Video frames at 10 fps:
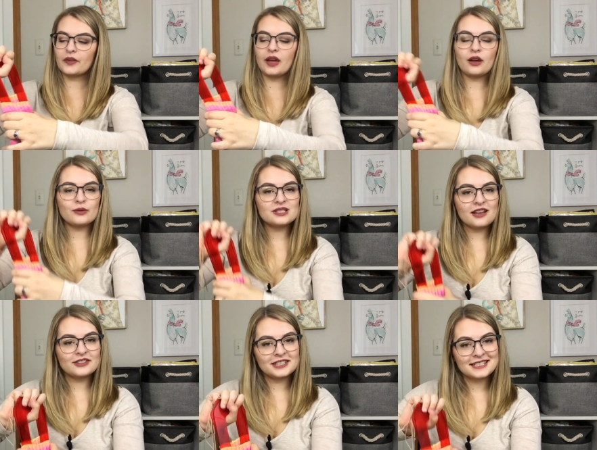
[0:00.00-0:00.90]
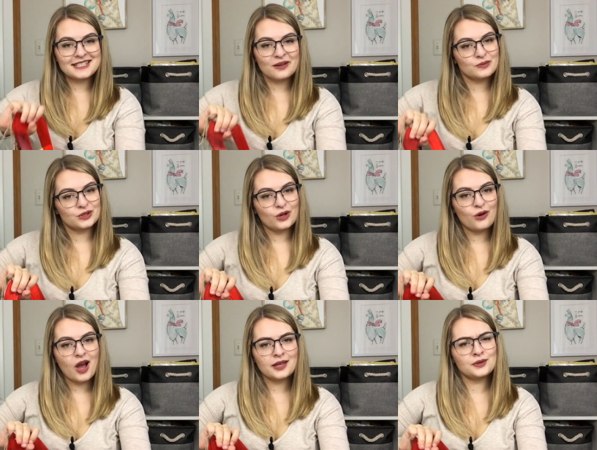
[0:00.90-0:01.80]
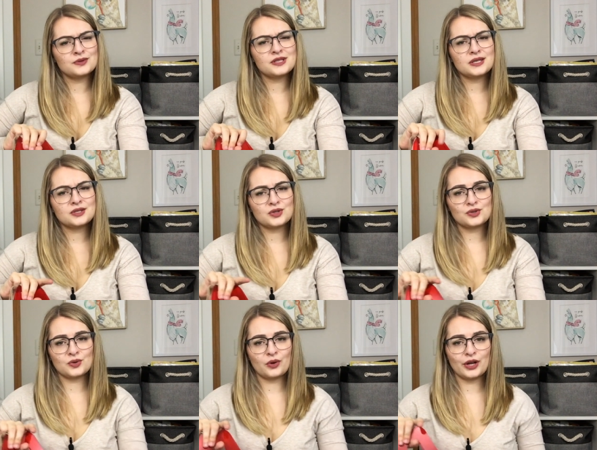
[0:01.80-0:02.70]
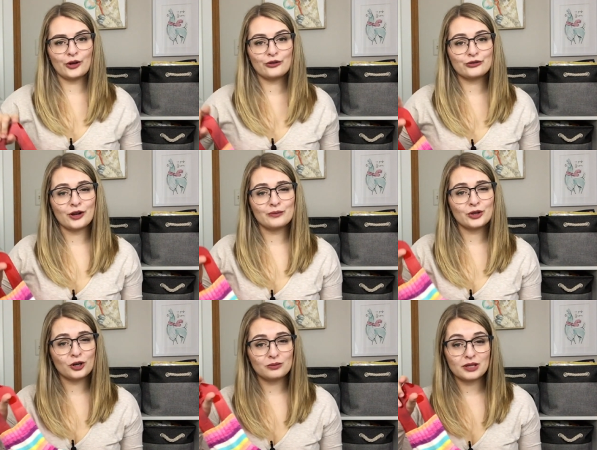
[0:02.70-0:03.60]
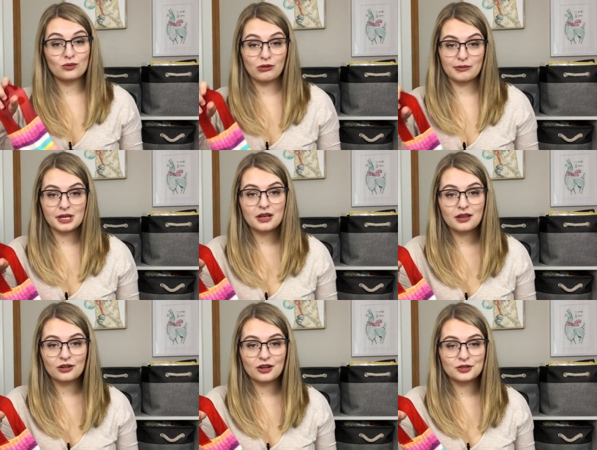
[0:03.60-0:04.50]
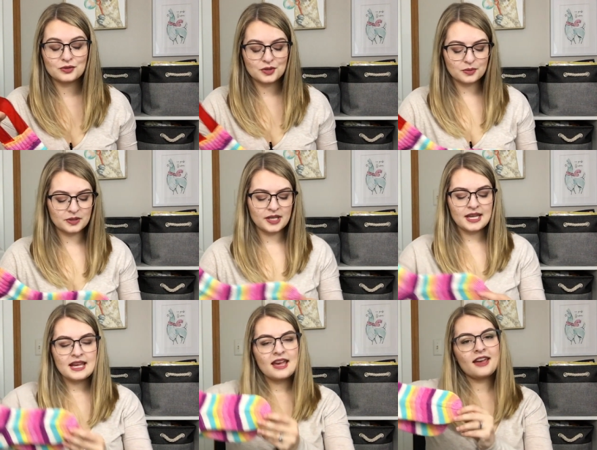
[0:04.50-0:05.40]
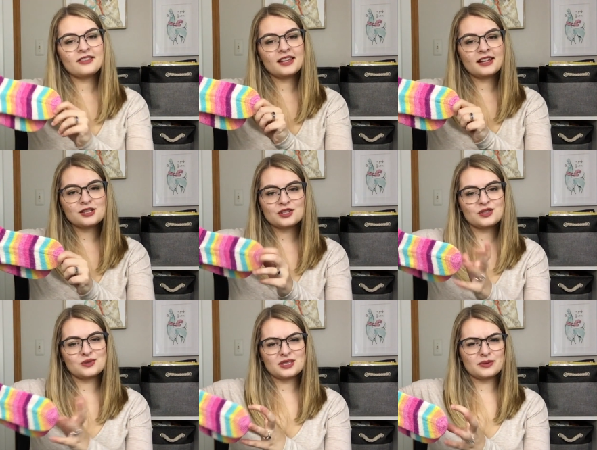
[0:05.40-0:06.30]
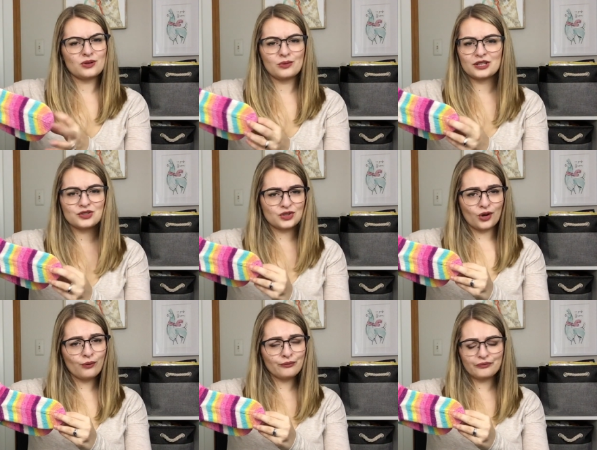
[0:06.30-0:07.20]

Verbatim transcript: I always have it linked down below. I use the tutorial from Kirby Worby here on YouTube, and then I just do a typical wedge toe.